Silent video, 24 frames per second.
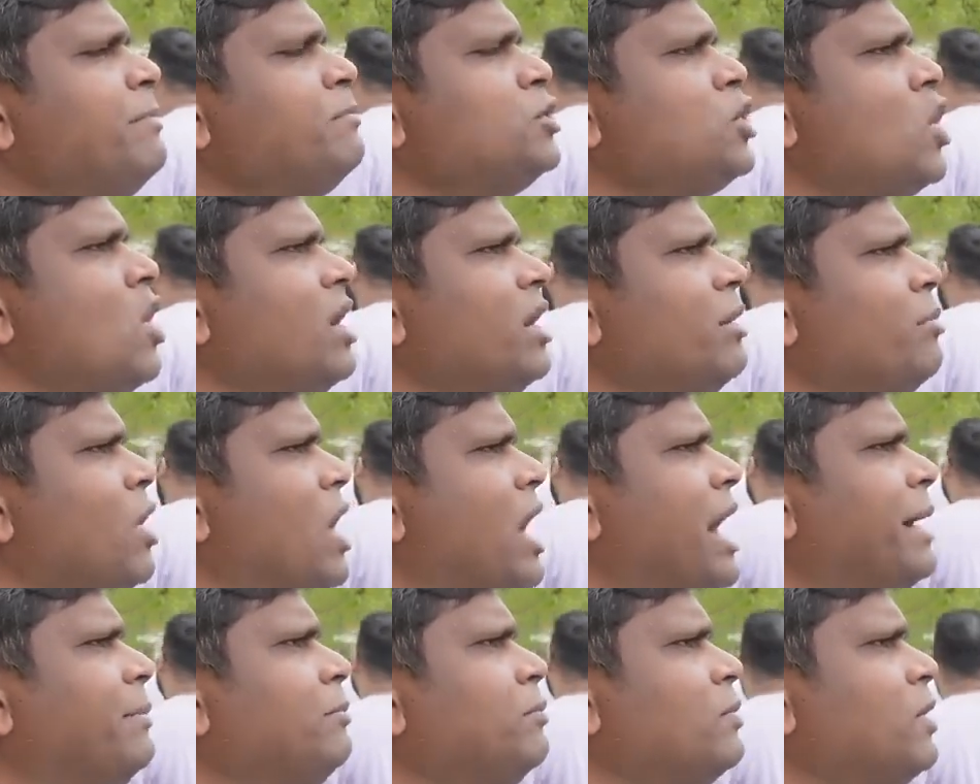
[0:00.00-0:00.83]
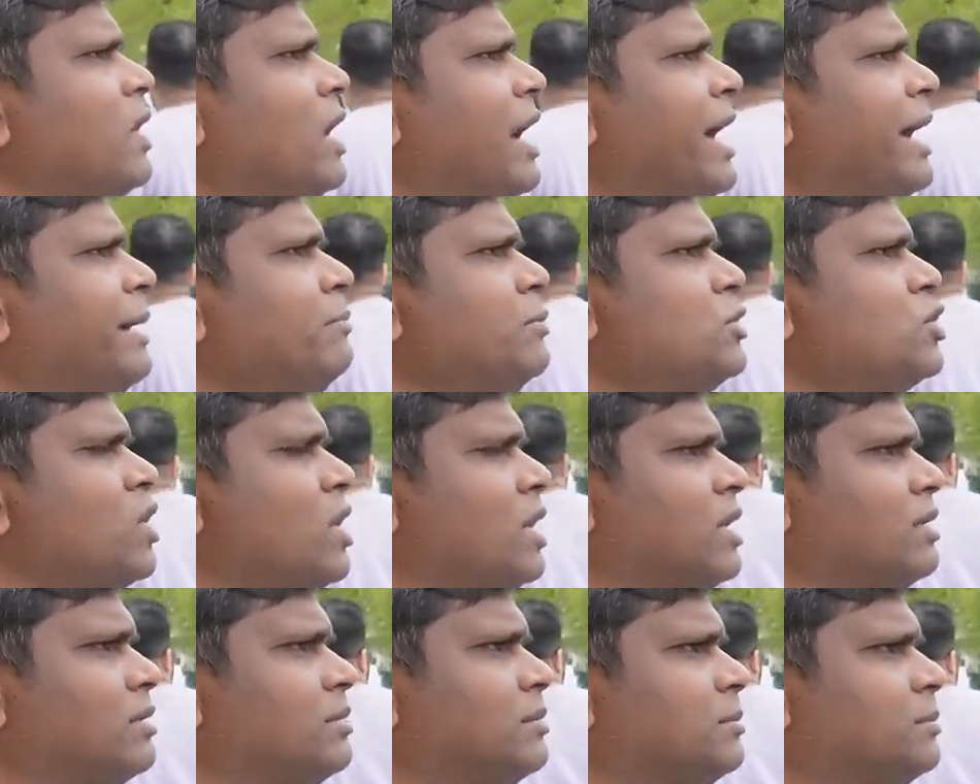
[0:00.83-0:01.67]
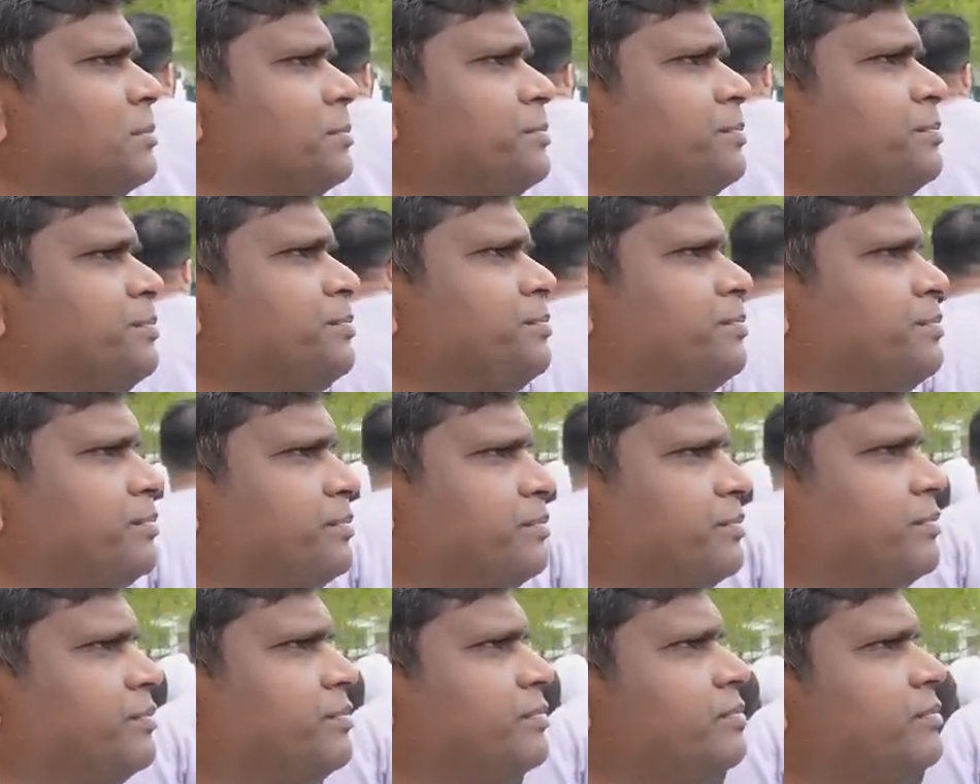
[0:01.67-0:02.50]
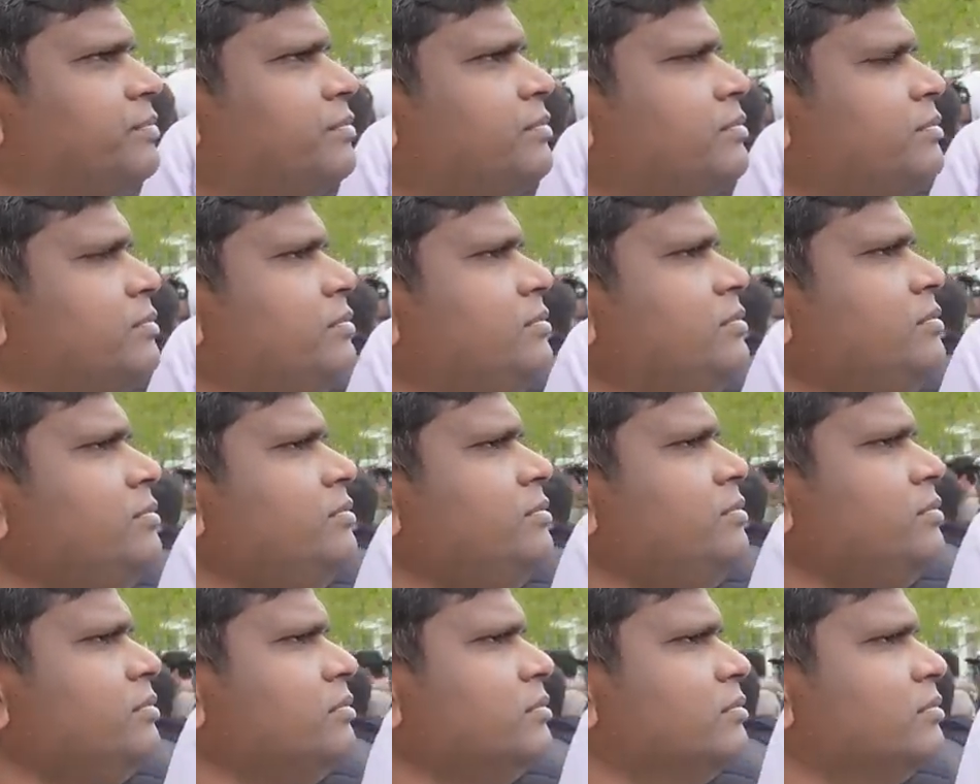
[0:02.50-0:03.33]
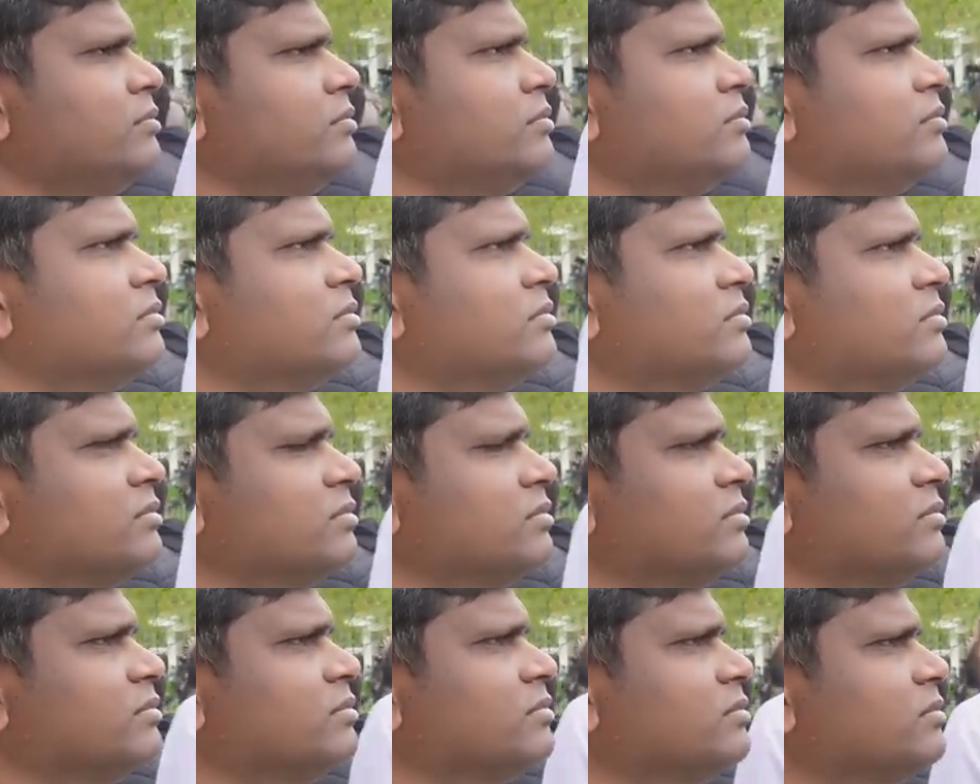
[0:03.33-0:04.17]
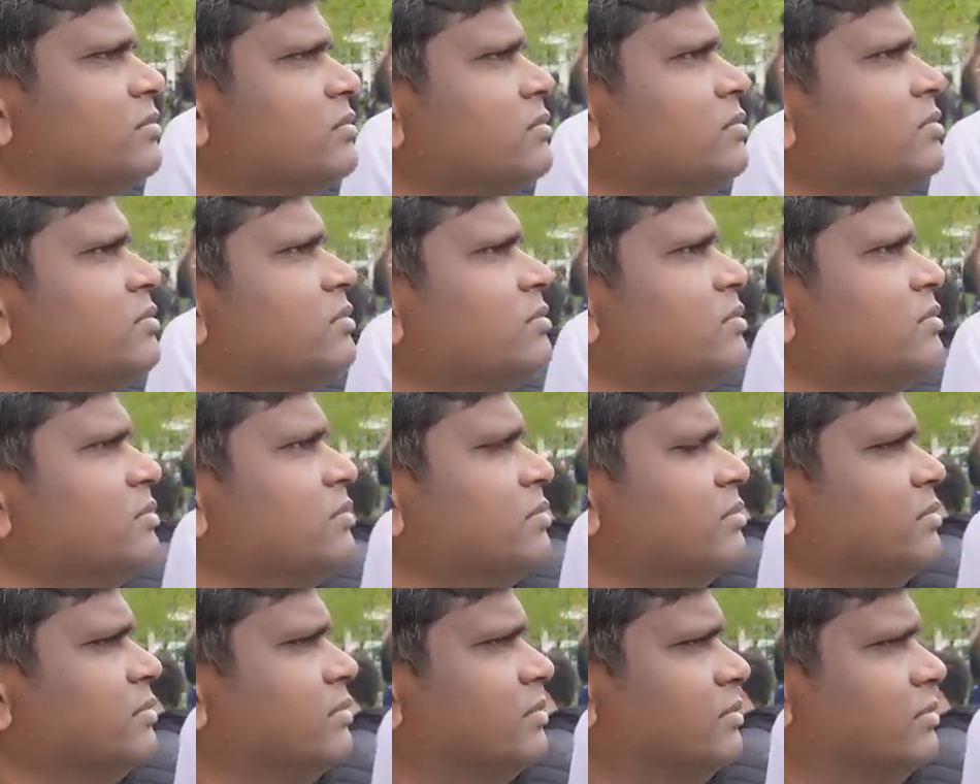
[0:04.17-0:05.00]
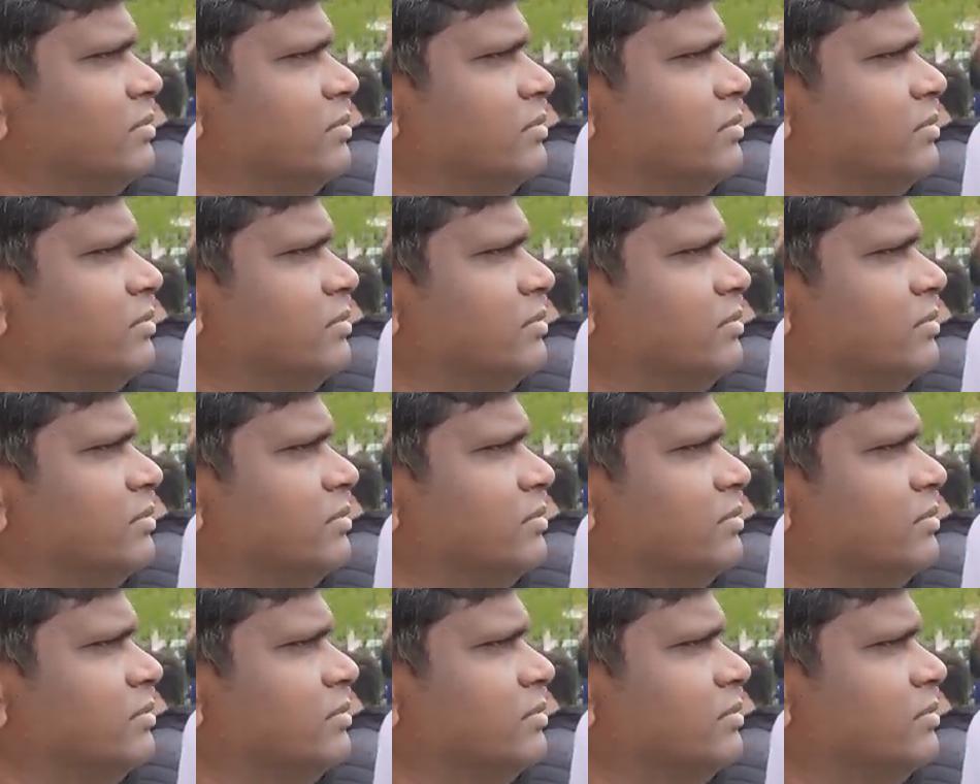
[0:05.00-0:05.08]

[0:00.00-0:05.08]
No words are spoken by the person on screen.